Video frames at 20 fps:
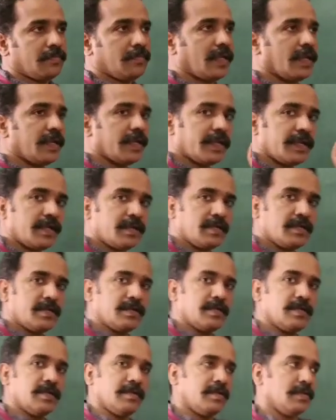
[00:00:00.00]

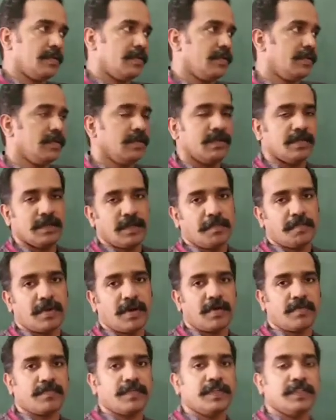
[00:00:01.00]
any number
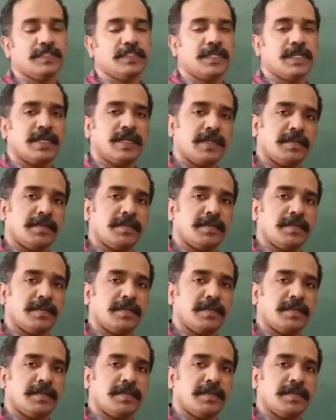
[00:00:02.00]
of digits,